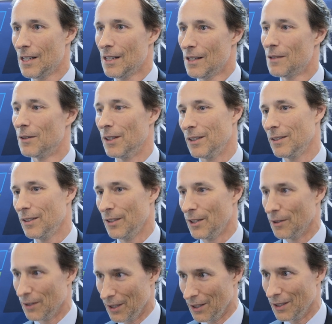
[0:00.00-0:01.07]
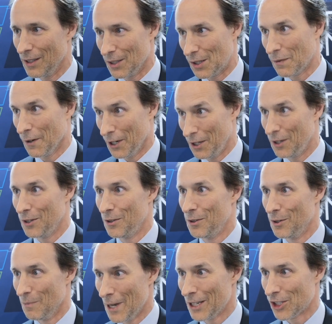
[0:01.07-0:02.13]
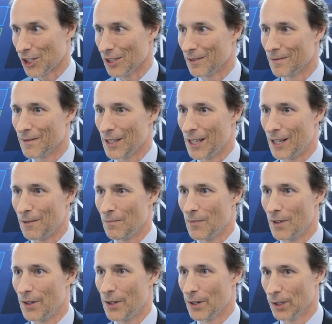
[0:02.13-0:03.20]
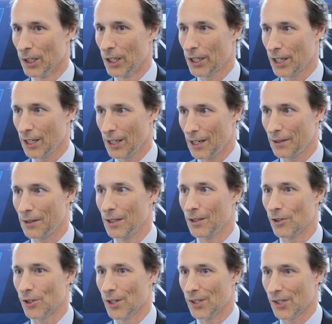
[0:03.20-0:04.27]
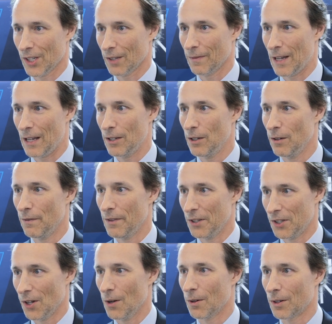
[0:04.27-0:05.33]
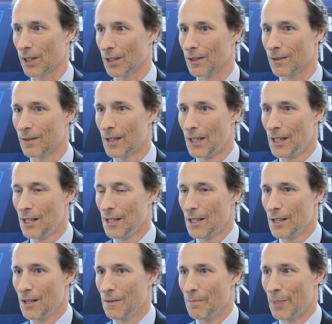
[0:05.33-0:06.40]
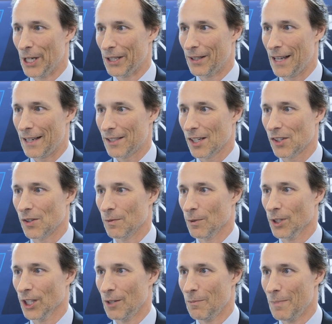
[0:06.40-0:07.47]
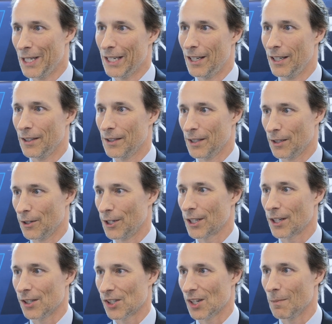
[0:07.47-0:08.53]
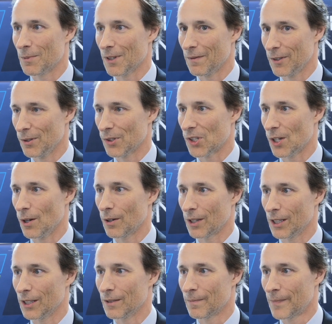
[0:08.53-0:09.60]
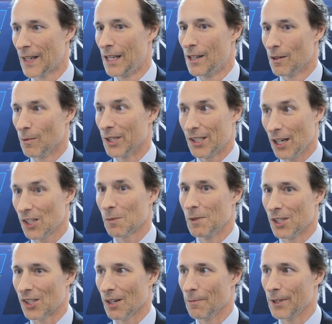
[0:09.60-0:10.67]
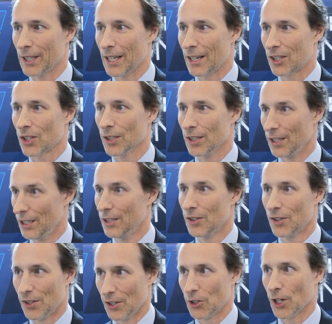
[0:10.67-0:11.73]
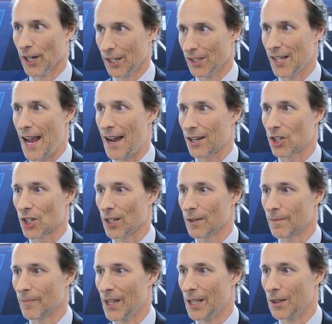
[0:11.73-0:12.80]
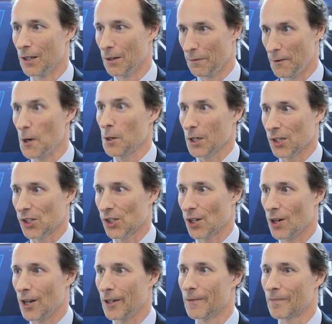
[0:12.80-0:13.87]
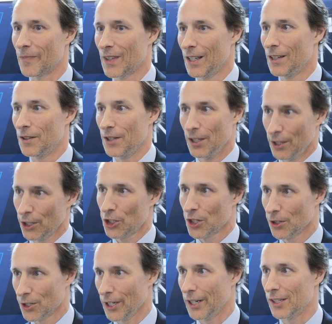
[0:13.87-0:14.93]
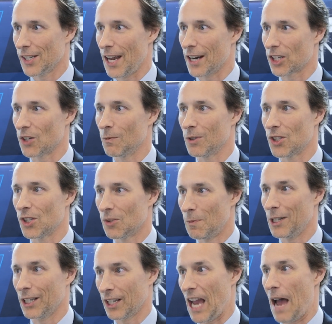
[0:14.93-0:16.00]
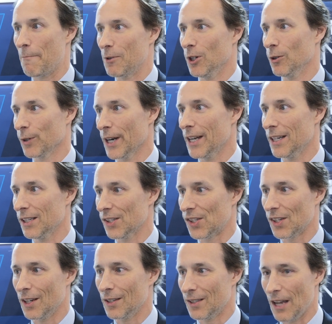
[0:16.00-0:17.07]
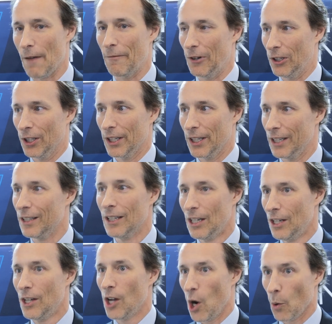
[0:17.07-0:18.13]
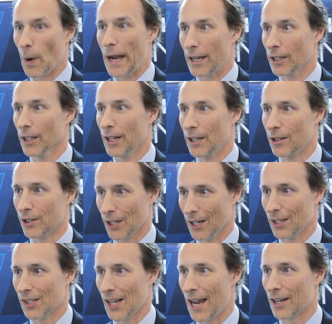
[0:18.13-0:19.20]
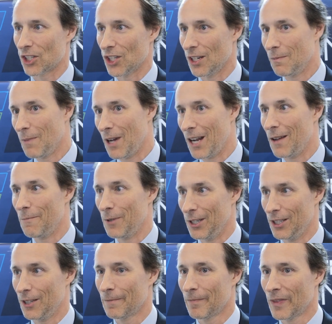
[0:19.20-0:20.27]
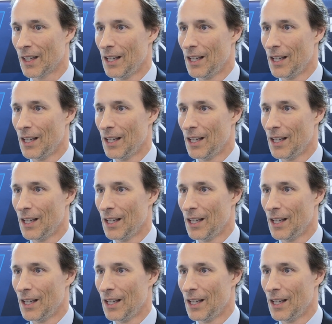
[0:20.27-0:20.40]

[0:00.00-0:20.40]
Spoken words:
but, you know, it's funny you mention they're looking at the intrinsic value of the token, but that doesn't really mean anything on a consumptive use token. What does mean something actually is the transaction, and they're focused on the initial transaction, which has been a capital raise and definitely a regulated transaction in my opinion.